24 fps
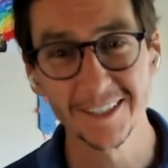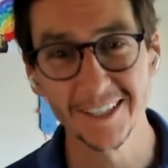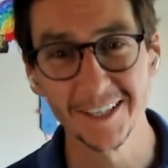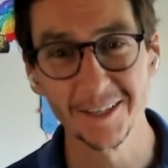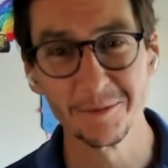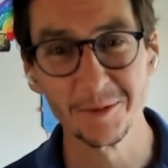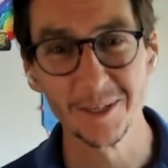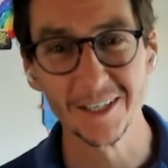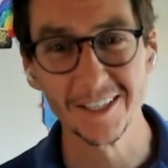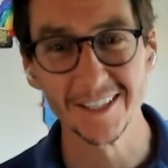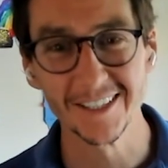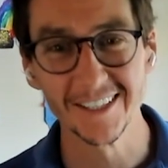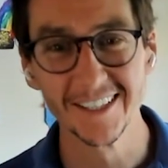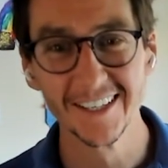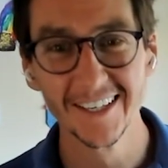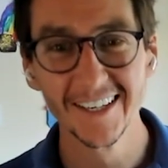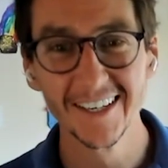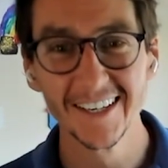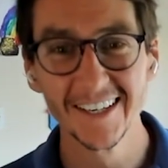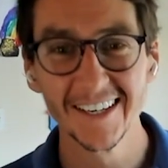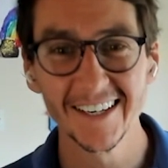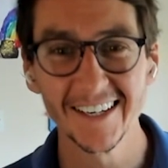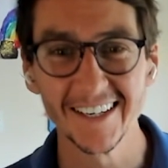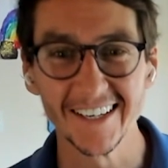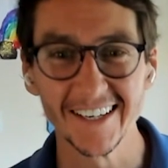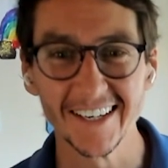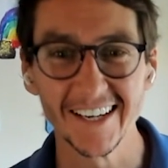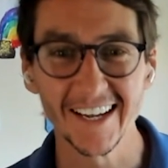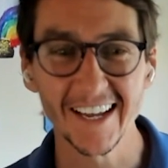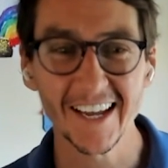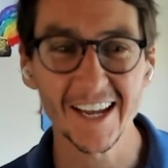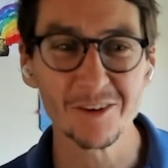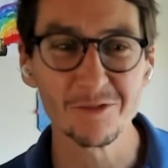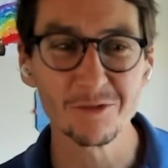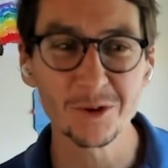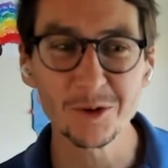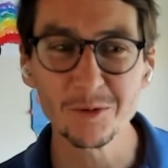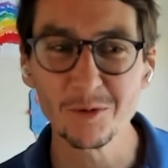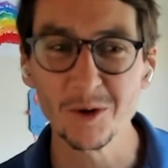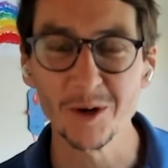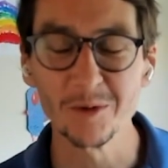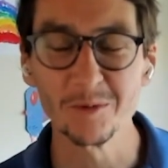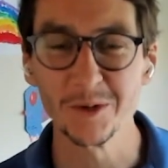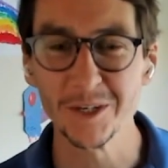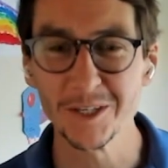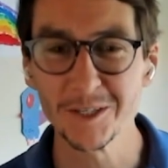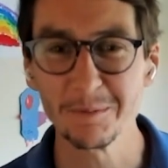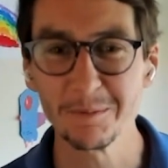I mean,
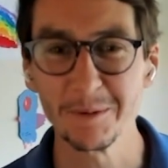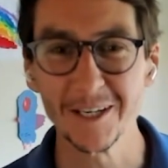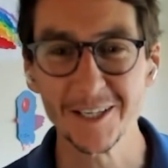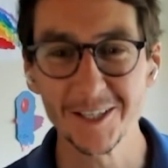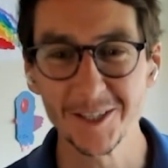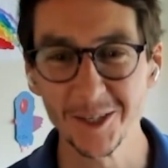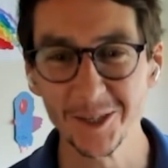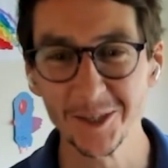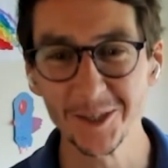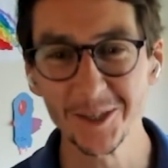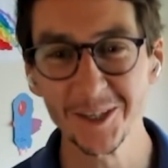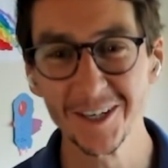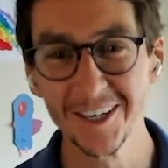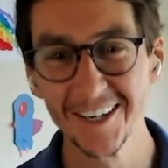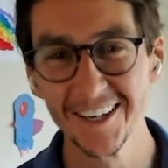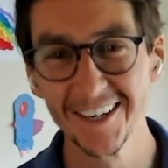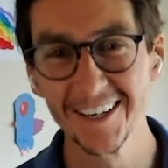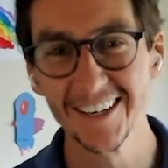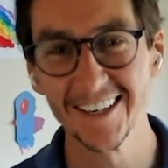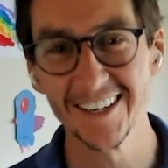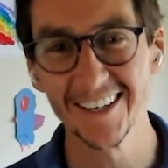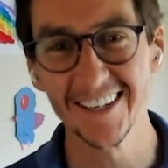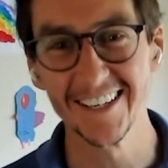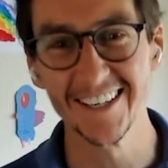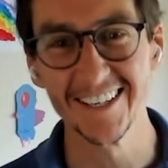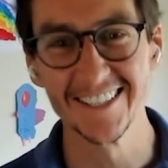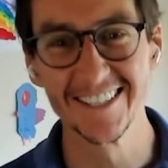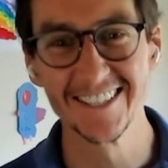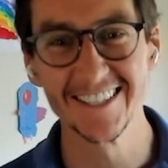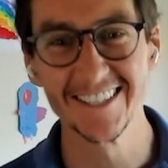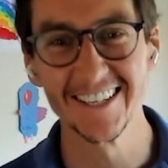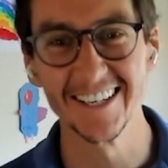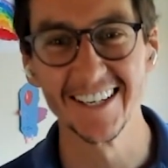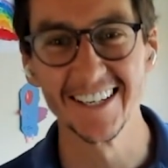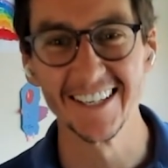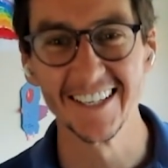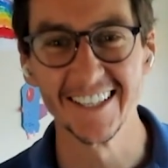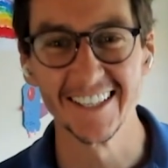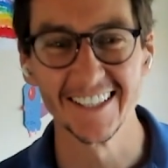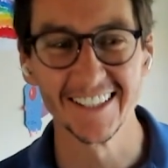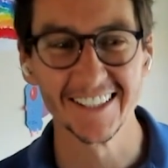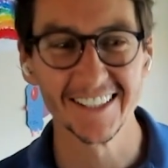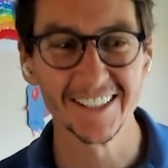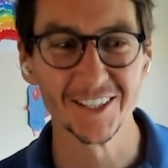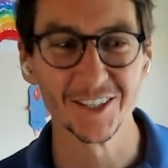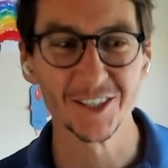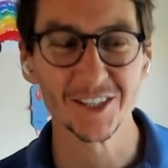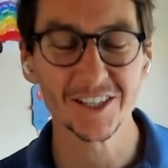everyone we speak to is,
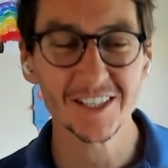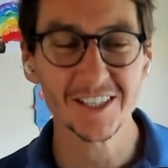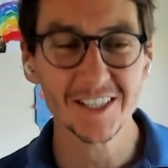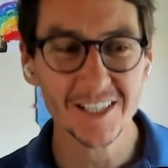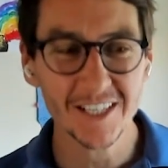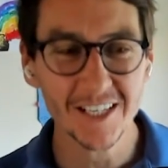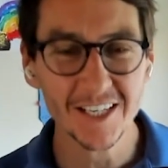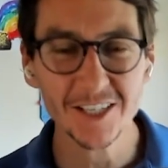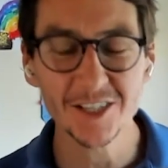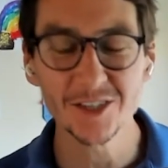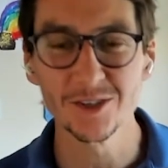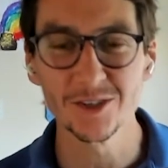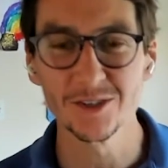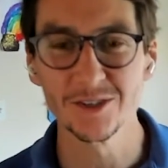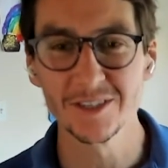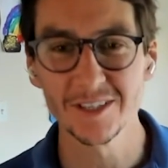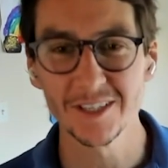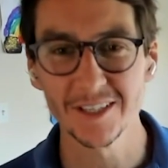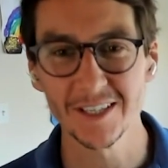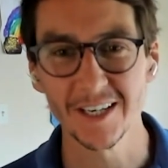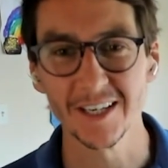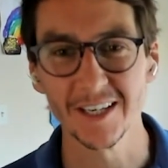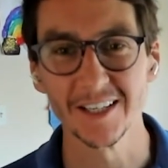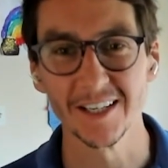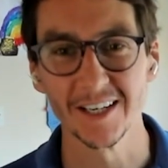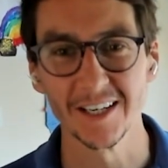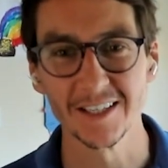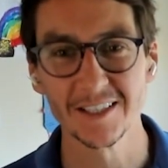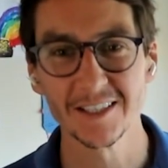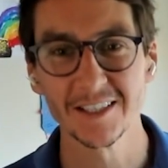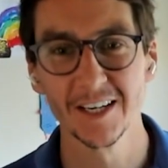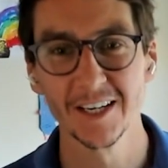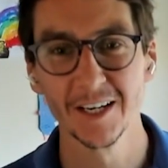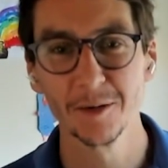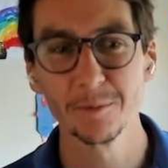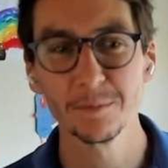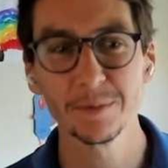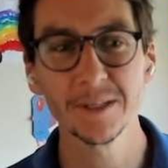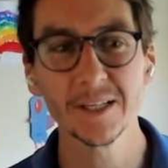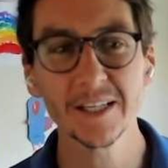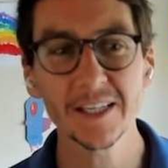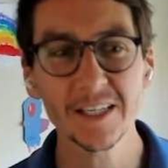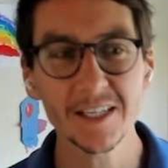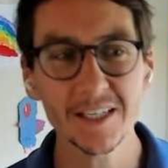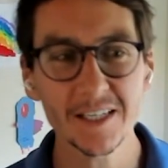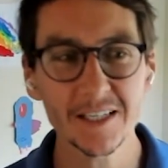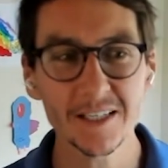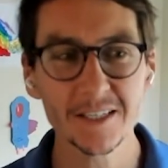you know, continues to tell us,
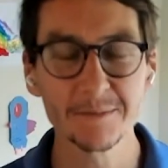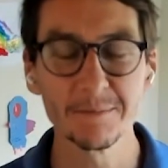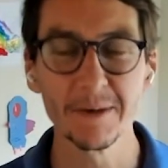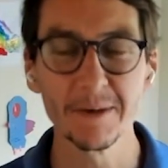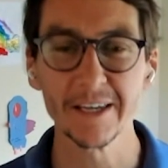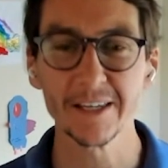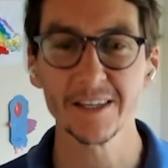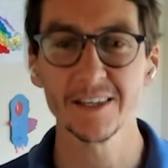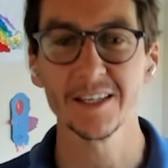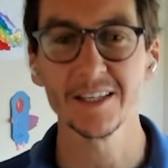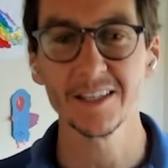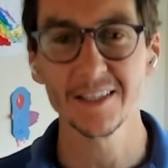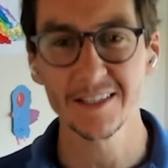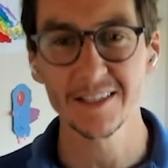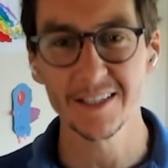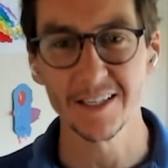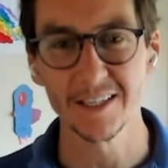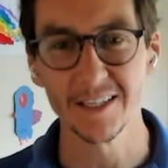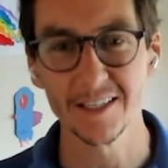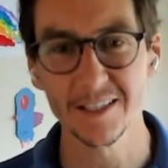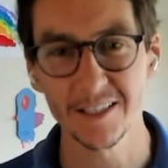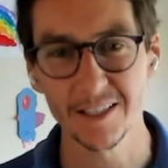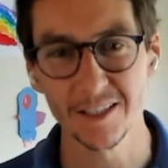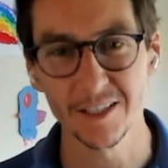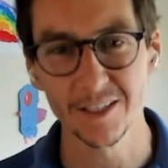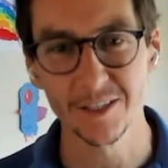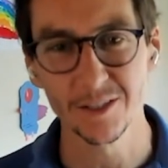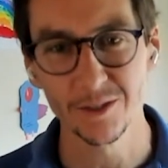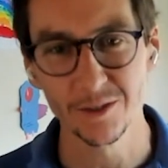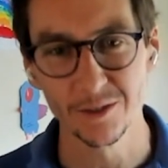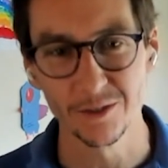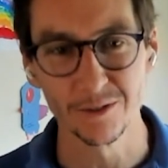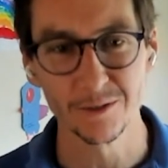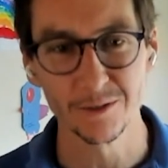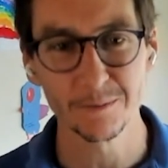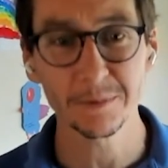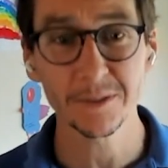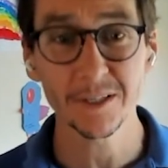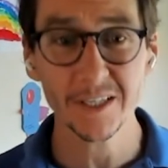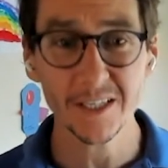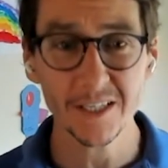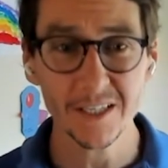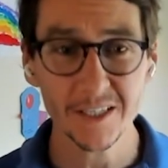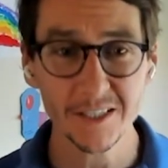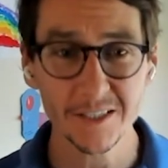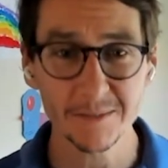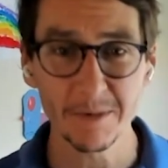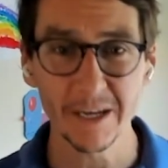please make things easier to use.
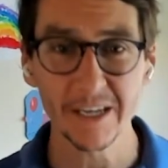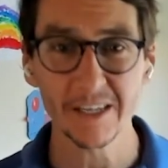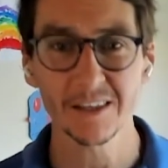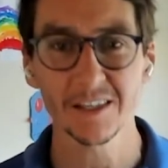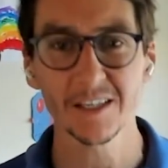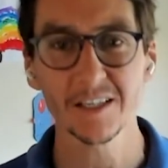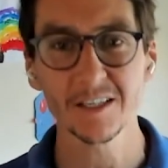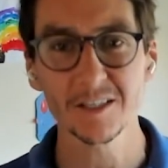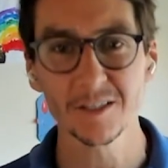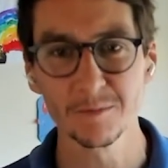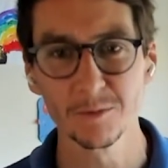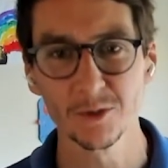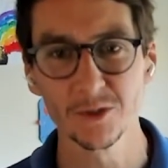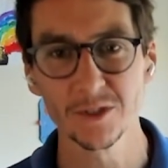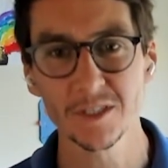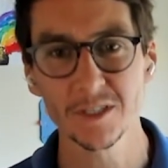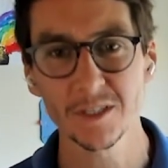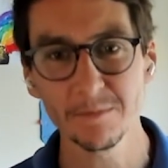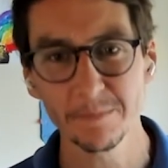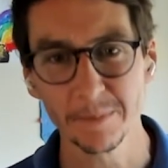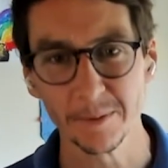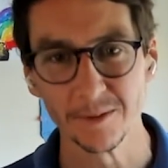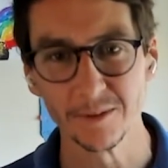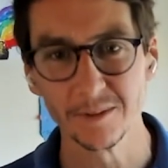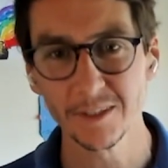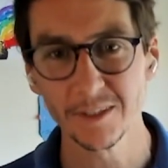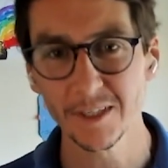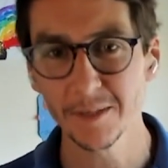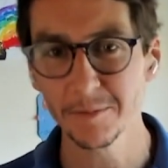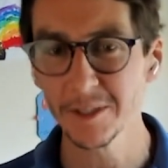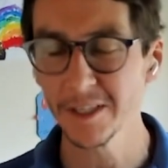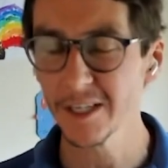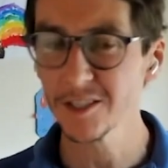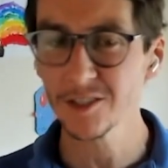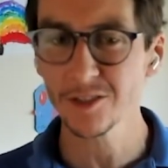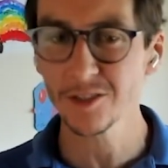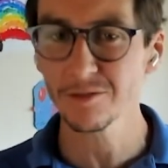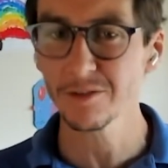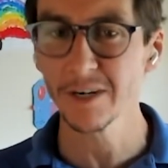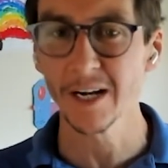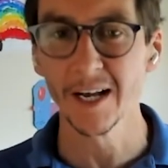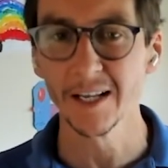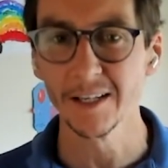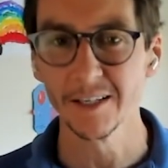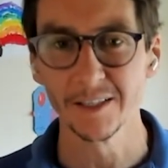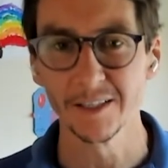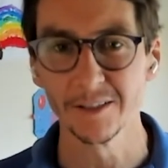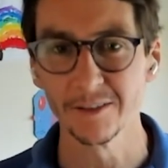Please make things more simple. I mean, that's the
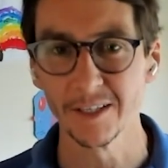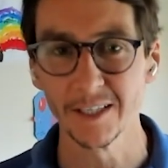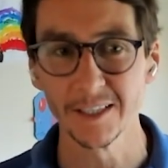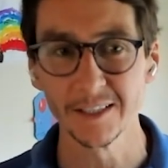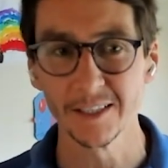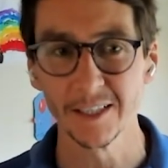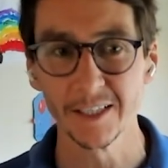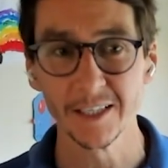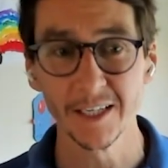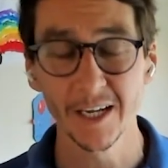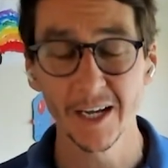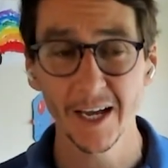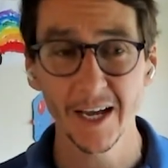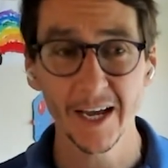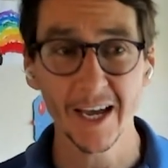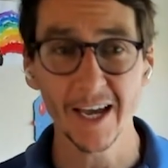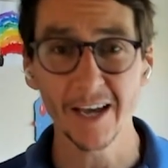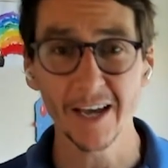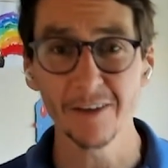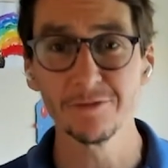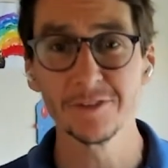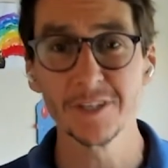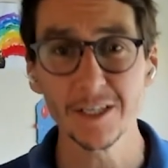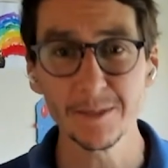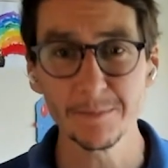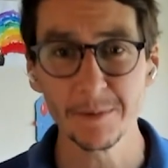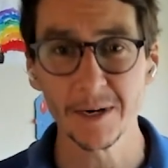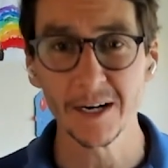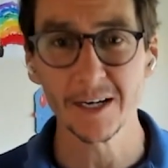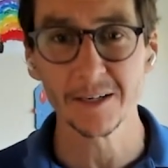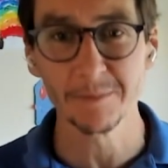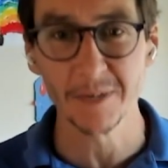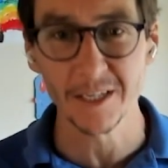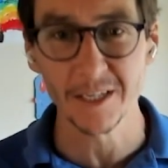reality, right? Like, have debug